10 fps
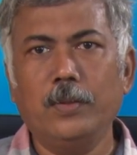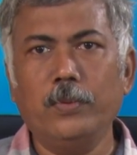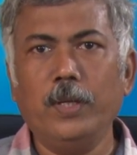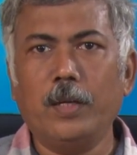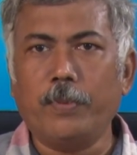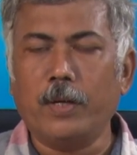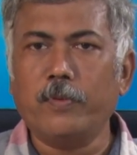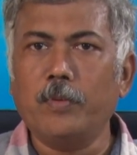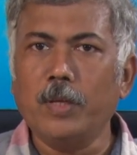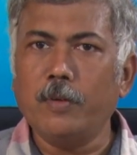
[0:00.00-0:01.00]
we are
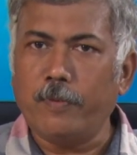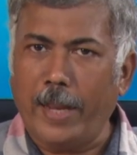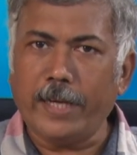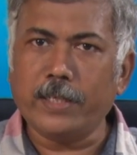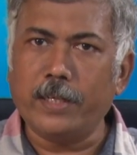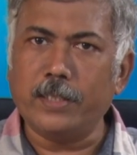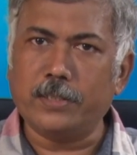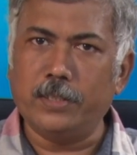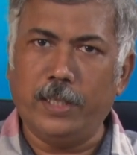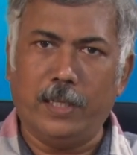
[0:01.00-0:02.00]
performing a flat
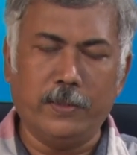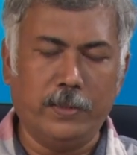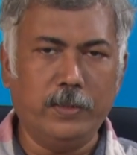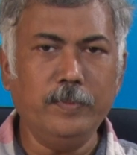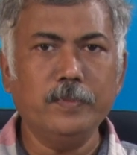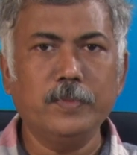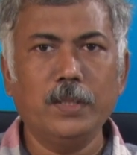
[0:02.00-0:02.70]
clustering algorithm